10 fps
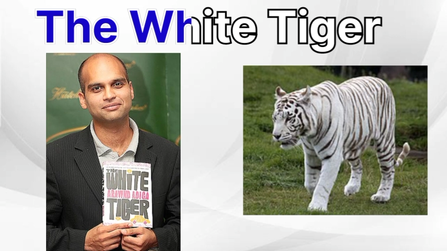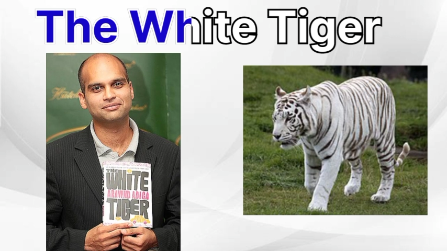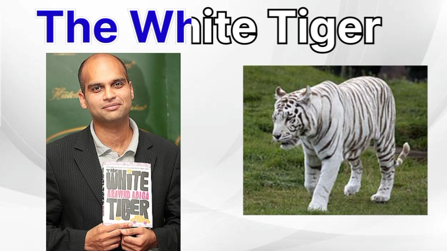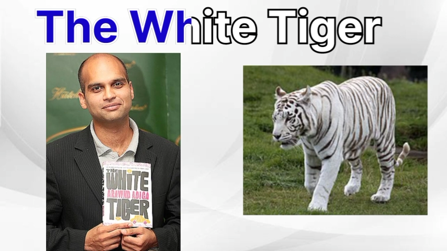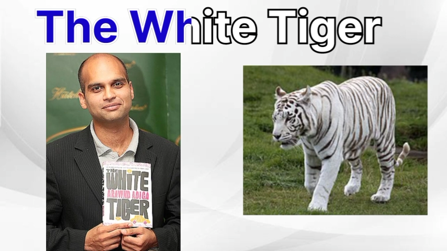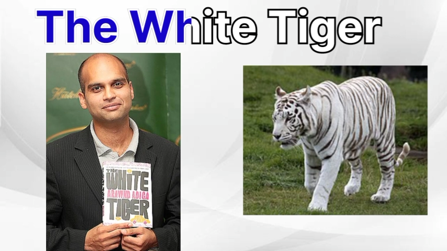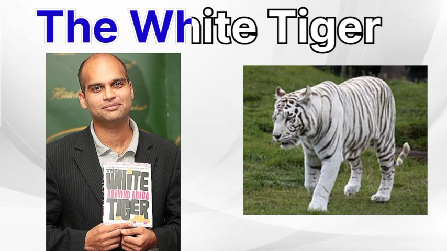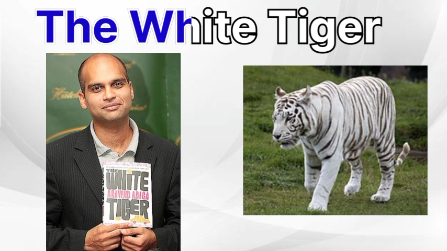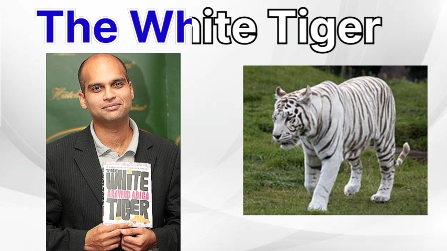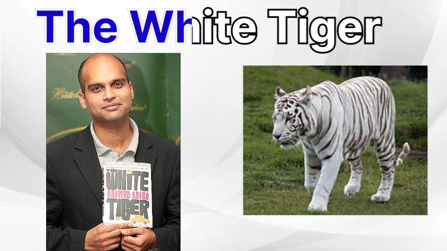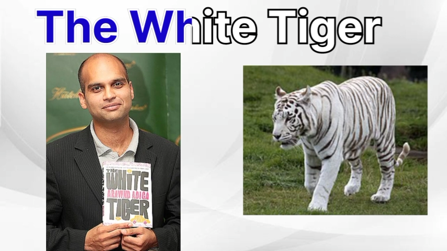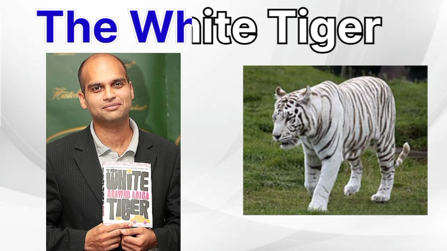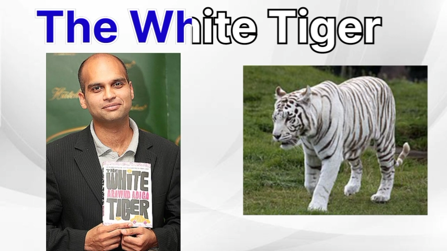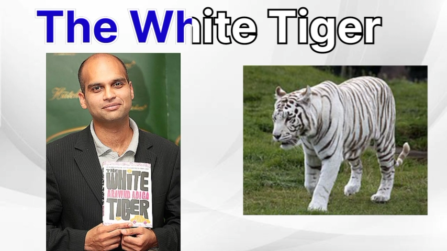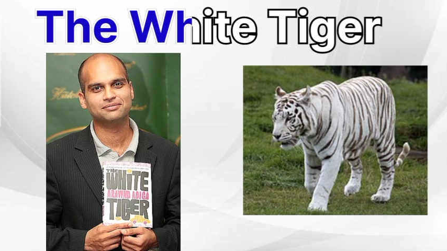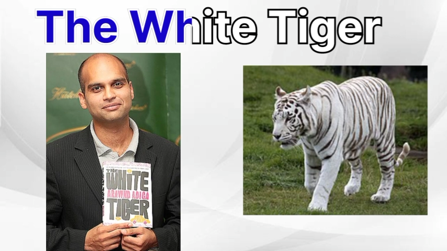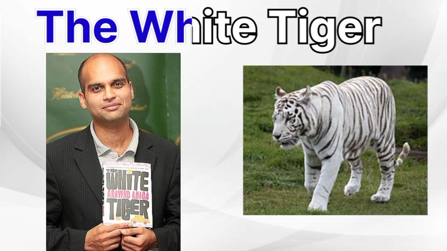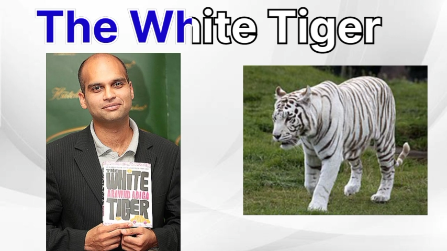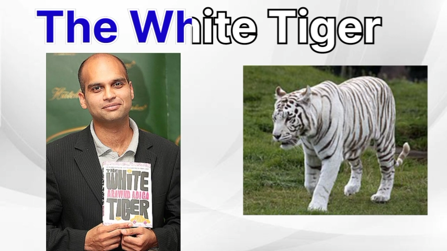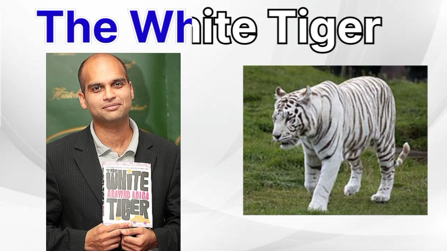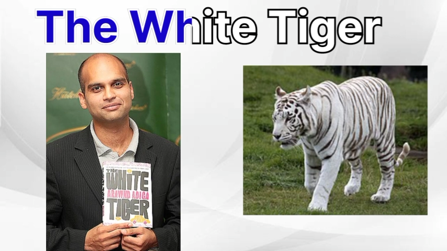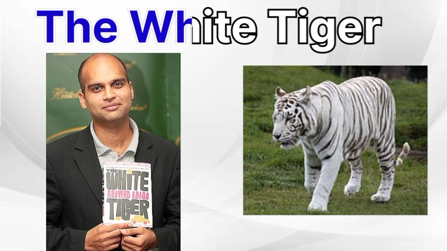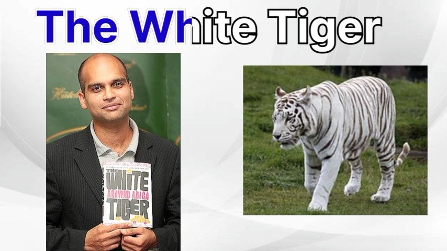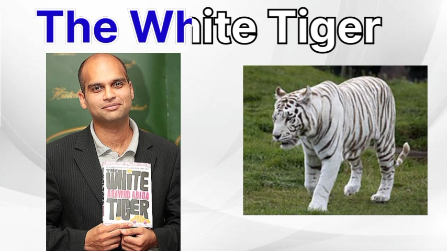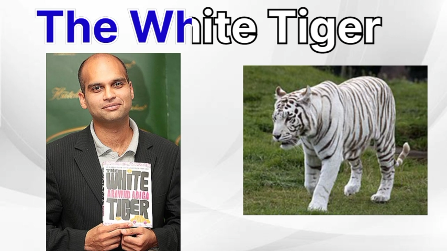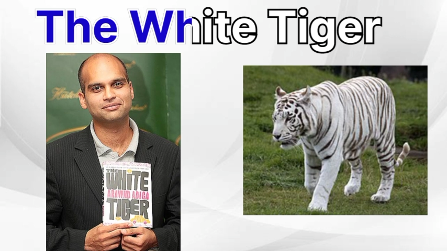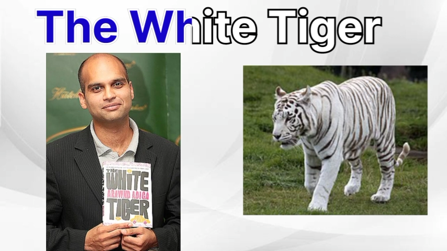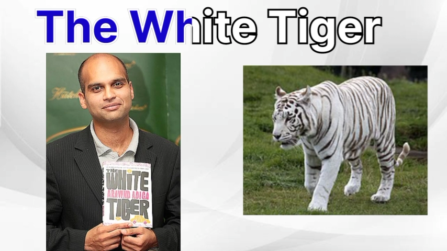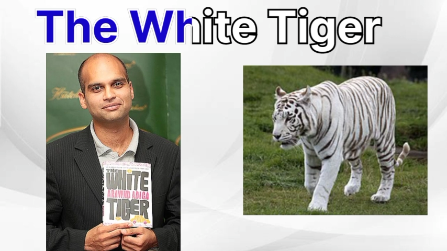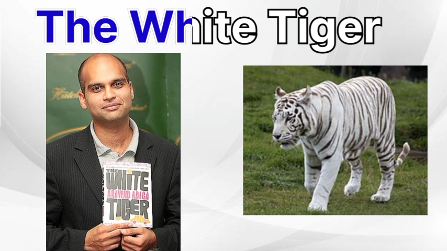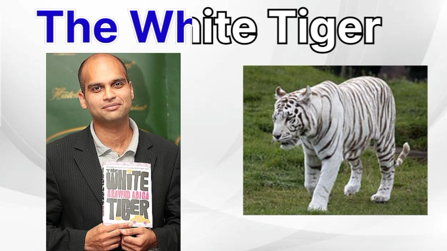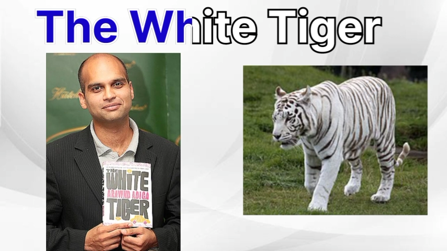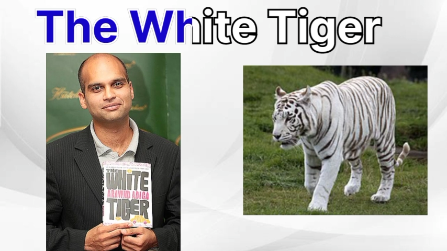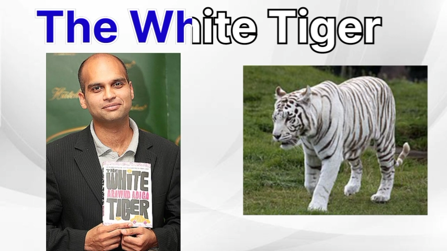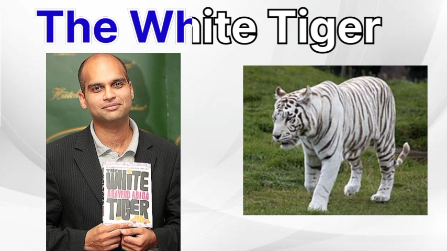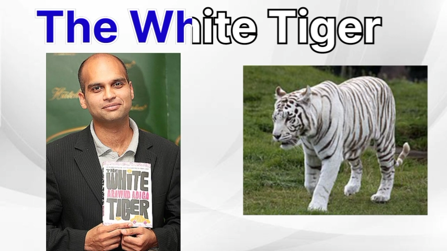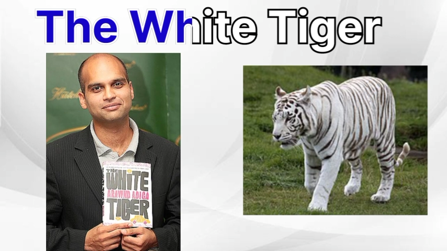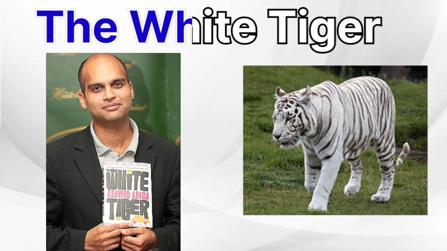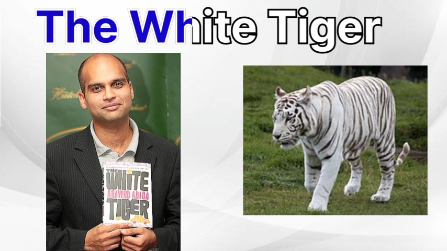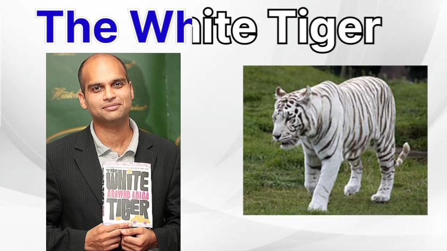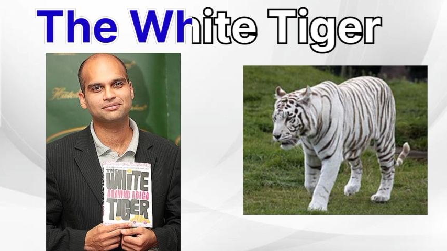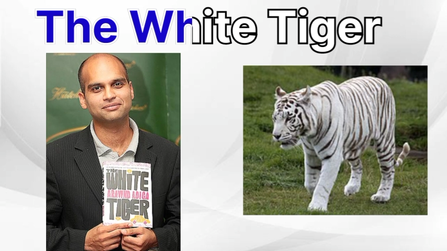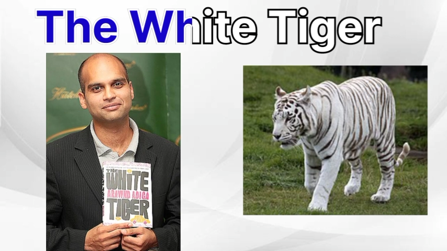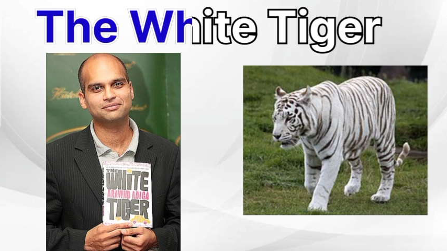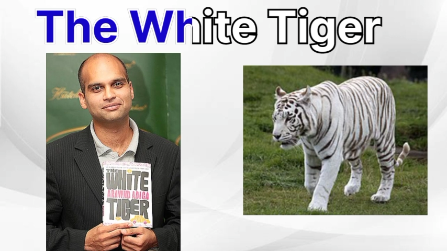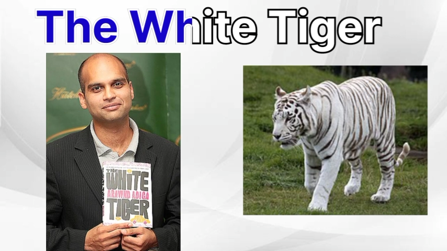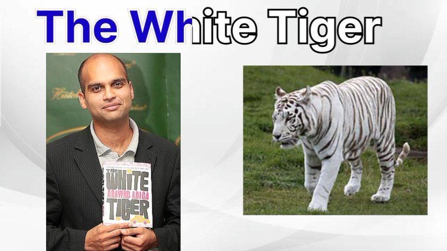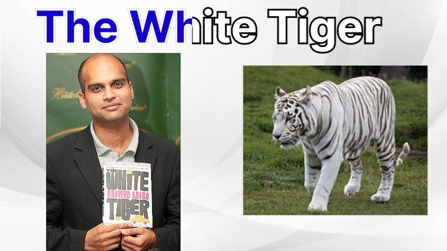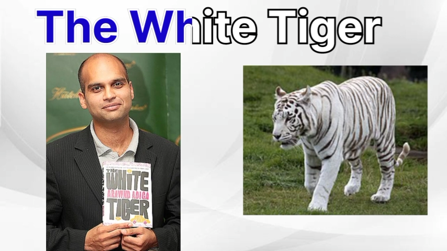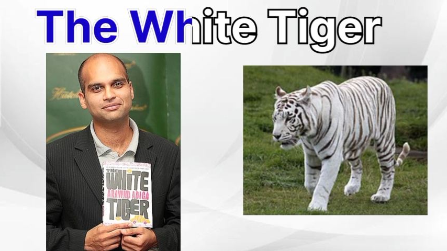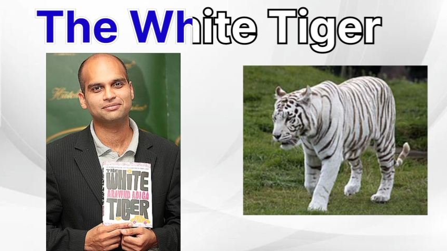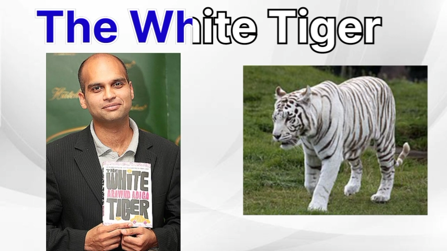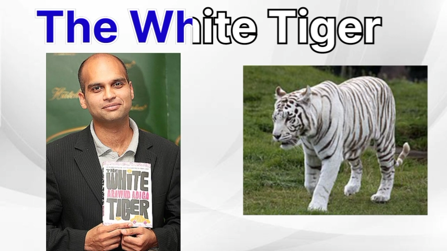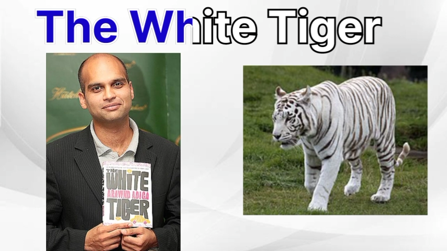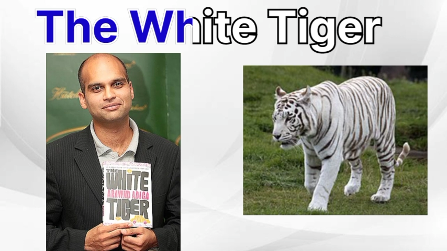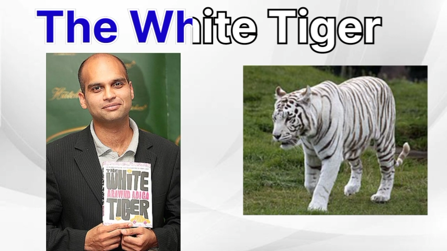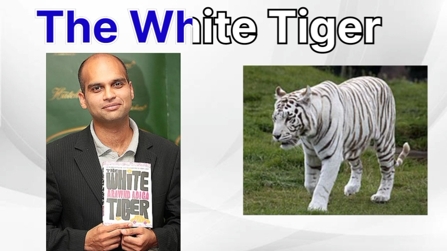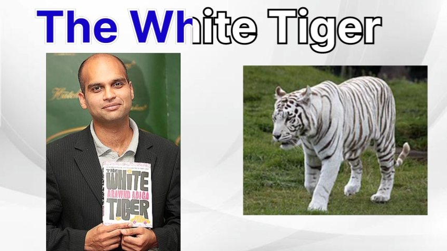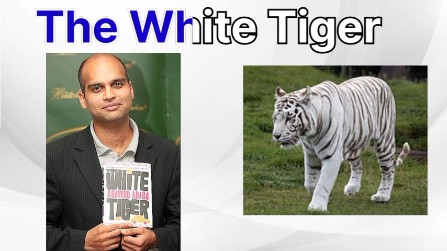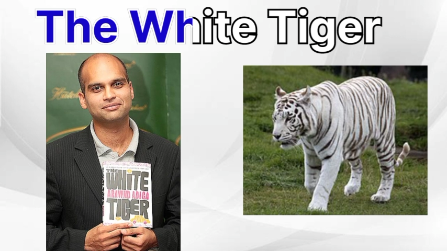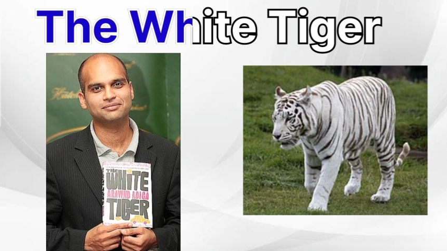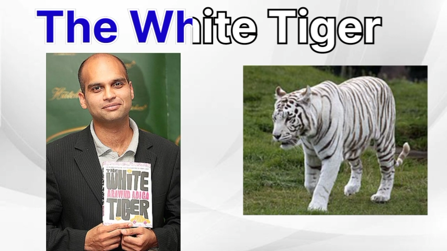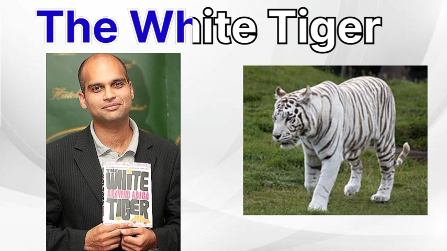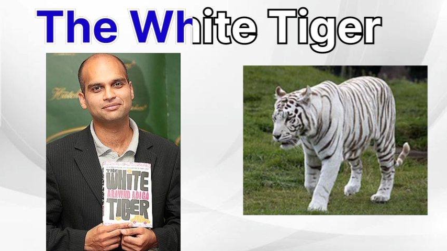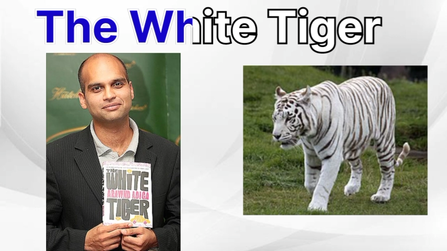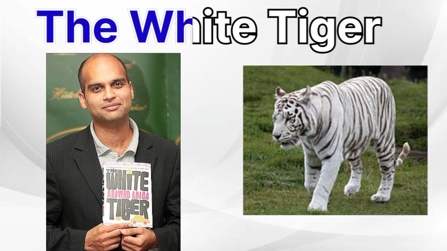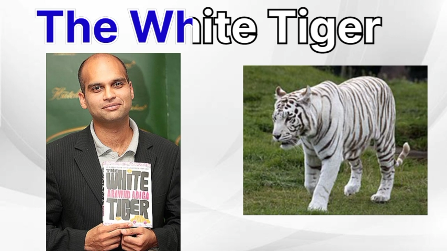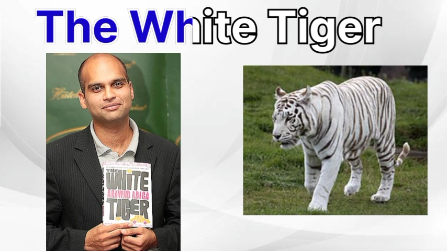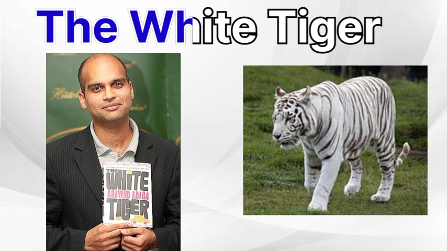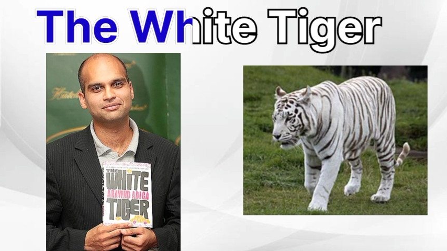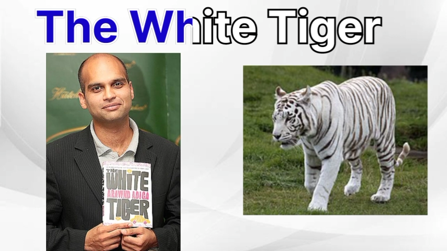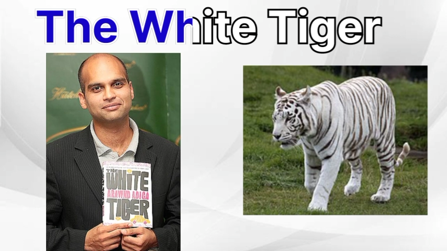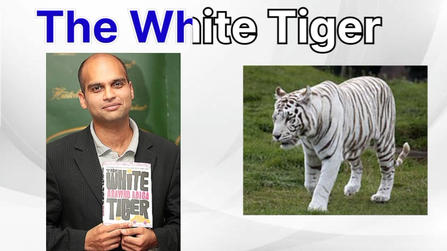[no speech]